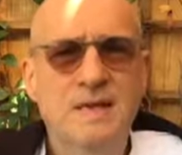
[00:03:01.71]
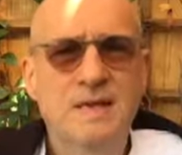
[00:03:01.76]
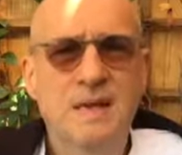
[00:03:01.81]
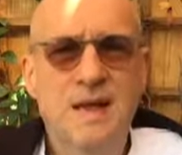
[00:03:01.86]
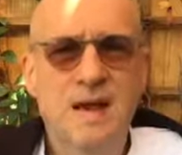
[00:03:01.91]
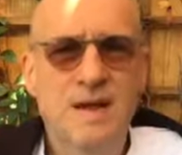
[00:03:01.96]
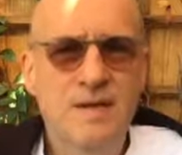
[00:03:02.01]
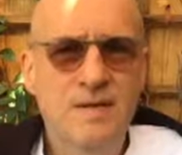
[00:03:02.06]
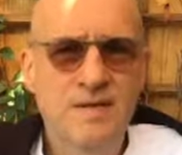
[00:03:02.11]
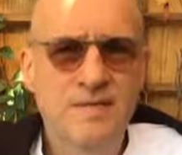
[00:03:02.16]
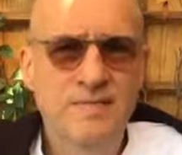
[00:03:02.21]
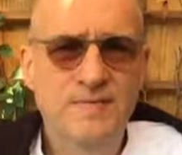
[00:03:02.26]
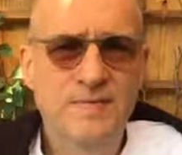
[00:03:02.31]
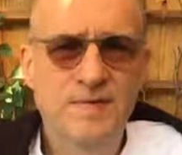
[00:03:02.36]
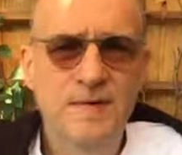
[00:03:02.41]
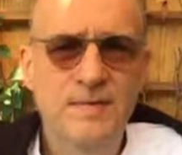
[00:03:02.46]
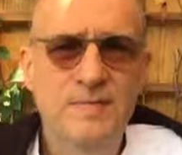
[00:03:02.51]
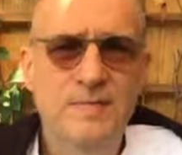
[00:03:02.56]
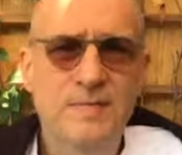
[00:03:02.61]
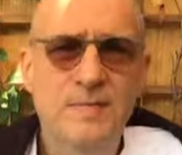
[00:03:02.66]
care of
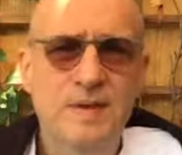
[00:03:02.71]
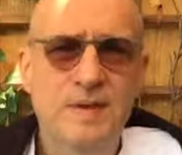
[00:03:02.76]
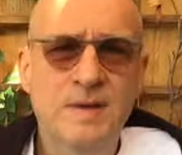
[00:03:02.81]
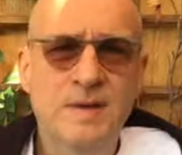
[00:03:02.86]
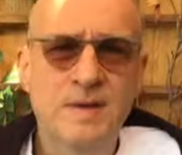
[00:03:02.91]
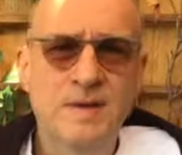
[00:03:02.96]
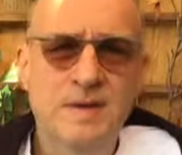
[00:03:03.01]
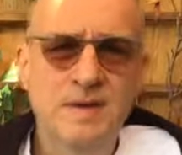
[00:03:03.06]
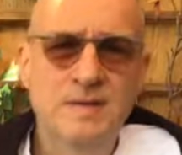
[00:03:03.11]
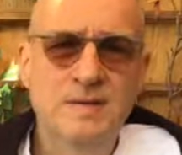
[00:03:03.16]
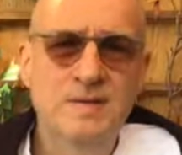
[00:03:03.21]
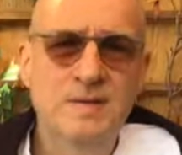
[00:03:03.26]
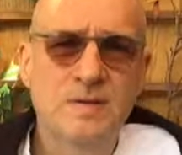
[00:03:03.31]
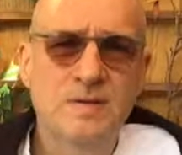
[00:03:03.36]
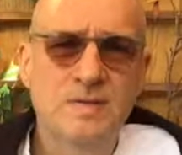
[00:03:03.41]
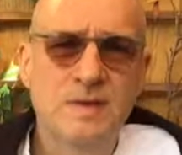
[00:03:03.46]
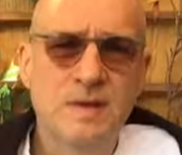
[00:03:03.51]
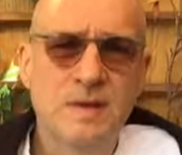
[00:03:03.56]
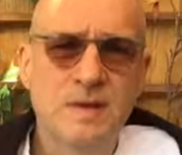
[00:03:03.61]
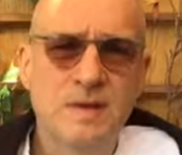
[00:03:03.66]
them, and so
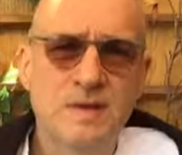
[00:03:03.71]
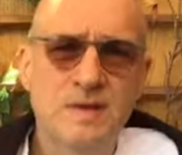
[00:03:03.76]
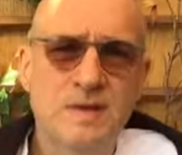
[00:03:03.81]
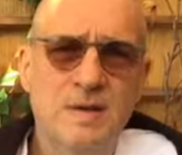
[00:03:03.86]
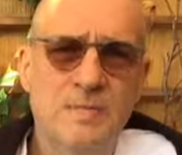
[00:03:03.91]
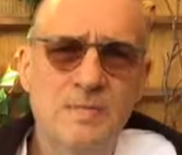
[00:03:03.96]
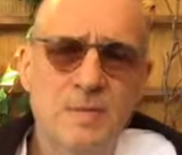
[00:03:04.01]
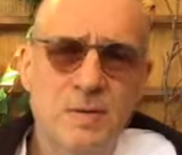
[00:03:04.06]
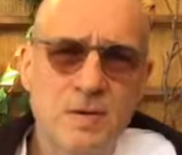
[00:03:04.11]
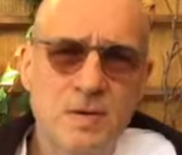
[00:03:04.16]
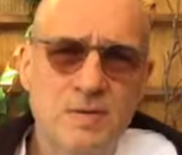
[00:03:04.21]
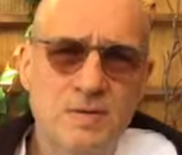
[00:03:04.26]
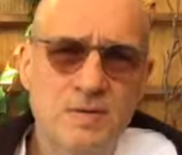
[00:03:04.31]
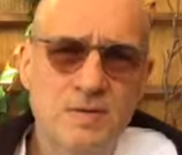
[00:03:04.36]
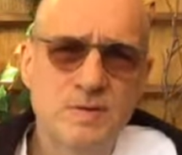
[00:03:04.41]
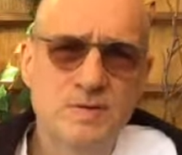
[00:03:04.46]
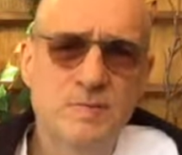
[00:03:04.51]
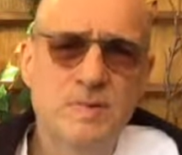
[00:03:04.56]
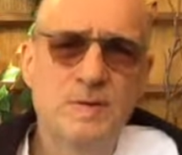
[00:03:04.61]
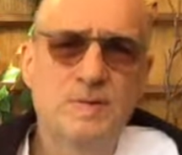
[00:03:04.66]
they
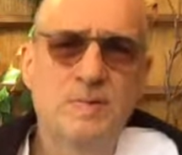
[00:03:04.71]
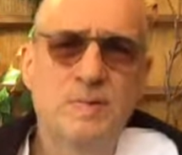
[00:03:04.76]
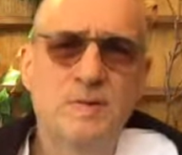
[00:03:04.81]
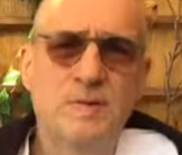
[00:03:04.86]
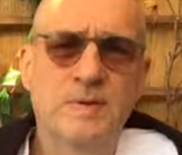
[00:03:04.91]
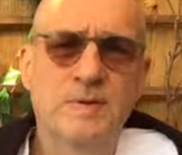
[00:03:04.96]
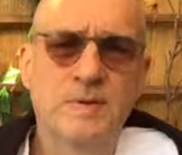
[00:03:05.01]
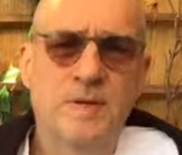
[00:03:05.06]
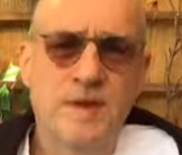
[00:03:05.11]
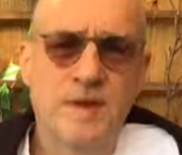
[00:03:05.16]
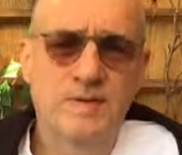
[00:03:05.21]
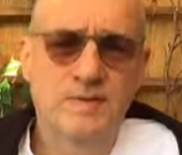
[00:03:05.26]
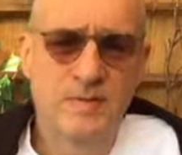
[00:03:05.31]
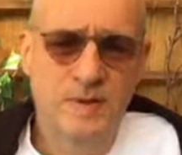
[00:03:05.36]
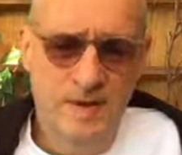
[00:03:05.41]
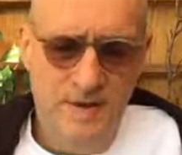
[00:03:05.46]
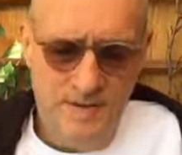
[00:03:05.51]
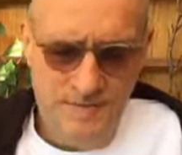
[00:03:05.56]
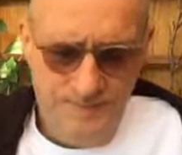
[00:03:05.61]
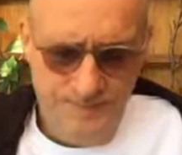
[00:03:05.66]
approach people in that
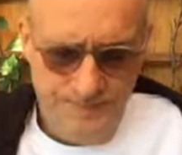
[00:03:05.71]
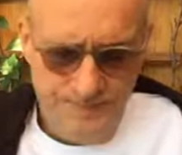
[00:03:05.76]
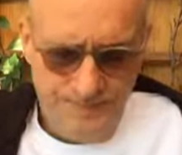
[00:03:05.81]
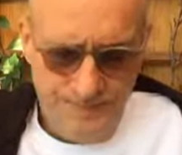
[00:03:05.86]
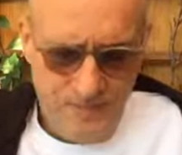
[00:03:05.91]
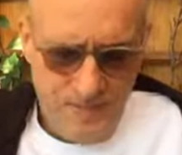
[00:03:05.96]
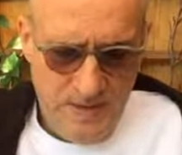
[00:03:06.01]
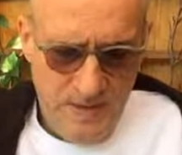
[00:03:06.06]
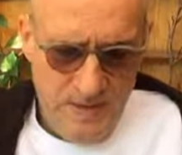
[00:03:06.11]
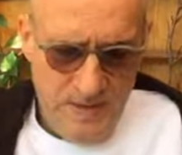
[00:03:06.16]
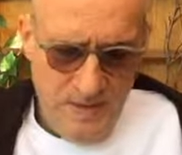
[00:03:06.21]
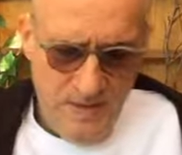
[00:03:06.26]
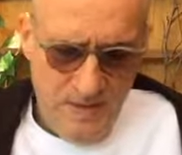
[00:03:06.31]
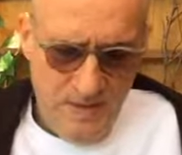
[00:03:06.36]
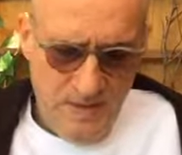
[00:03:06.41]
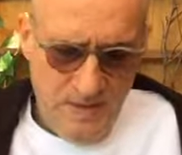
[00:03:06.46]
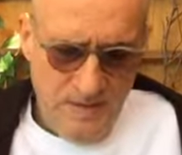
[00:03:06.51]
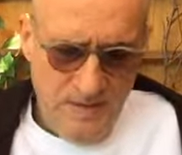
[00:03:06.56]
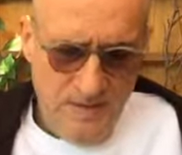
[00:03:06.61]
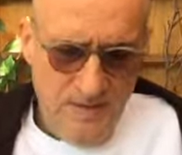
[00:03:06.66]
way.
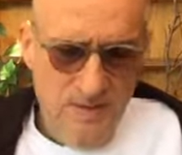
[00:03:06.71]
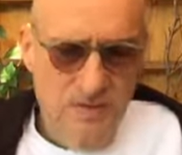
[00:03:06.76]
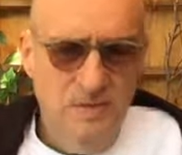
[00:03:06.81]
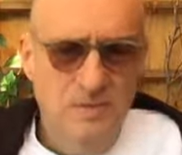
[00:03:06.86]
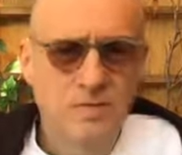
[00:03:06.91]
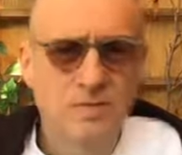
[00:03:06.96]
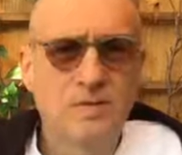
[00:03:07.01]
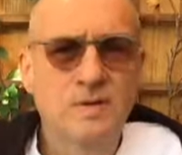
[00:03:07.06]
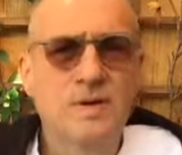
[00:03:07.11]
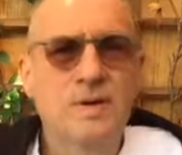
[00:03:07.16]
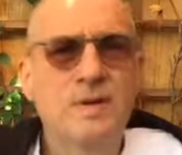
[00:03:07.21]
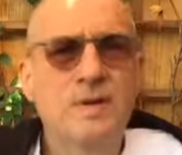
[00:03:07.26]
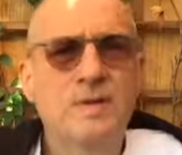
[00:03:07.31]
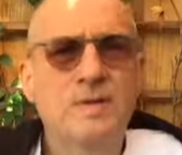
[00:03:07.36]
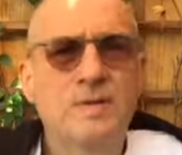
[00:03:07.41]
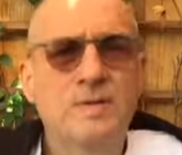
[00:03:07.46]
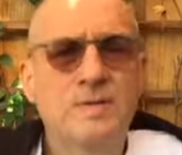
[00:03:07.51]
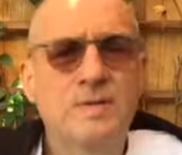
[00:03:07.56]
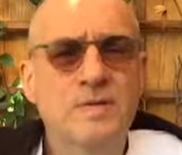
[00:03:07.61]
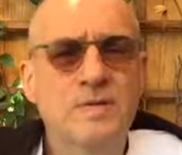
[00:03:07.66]
So
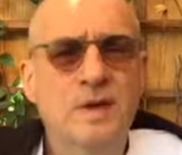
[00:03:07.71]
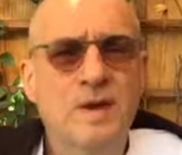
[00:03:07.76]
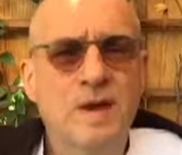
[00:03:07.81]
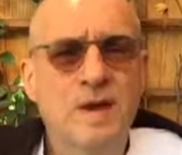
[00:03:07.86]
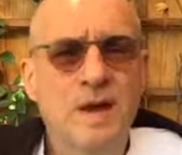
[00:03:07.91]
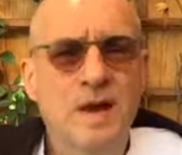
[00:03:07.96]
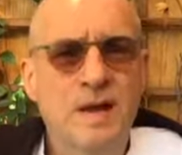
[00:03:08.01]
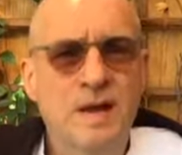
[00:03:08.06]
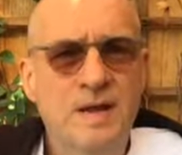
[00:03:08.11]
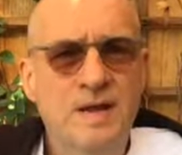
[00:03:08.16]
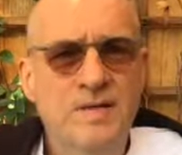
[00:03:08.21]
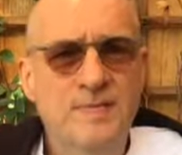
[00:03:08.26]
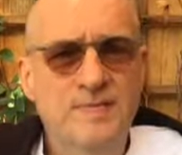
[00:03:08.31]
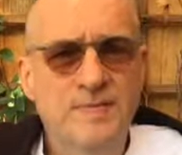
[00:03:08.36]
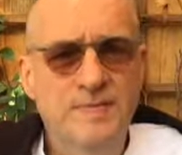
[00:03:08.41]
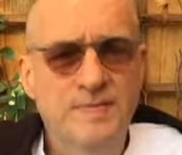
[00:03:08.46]
I have